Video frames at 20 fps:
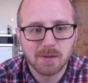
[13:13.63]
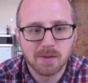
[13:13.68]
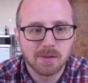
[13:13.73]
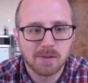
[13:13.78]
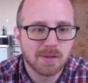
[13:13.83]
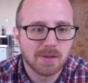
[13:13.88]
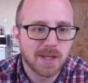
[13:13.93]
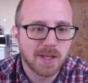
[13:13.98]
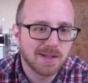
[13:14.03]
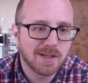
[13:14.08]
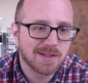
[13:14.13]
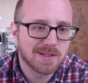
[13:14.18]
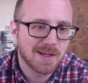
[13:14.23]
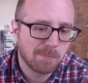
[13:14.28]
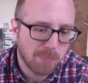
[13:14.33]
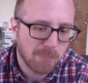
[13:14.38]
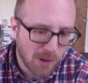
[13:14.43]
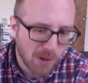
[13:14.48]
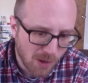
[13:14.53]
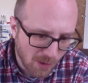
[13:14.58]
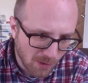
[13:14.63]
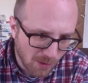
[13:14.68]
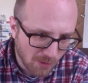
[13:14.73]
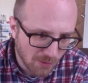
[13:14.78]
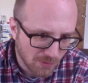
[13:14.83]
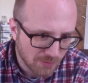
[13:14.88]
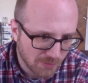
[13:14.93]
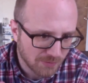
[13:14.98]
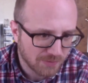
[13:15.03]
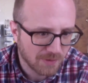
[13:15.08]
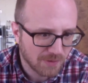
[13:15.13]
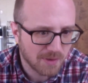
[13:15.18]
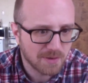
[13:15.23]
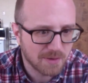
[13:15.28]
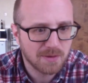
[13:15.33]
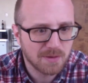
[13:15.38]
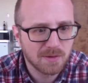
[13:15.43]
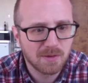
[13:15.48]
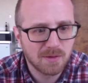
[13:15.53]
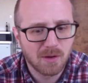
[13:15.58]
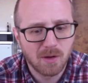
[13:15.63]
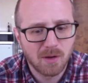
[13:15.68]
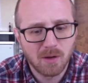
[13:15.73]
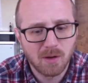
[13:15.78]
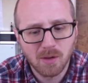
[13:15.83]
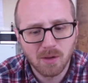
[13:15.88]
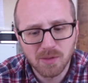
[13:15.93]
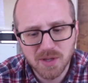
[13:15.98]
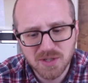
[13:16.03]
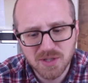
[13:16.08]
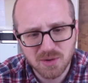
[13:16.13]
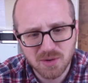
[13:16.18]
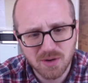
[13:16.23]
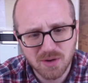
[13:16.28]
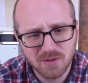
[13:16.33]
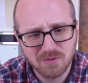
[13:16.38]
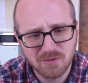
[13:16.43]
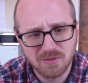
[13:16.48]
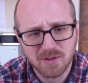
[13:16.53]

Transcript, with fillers: LinkedIn Pulse and uh, all these sort of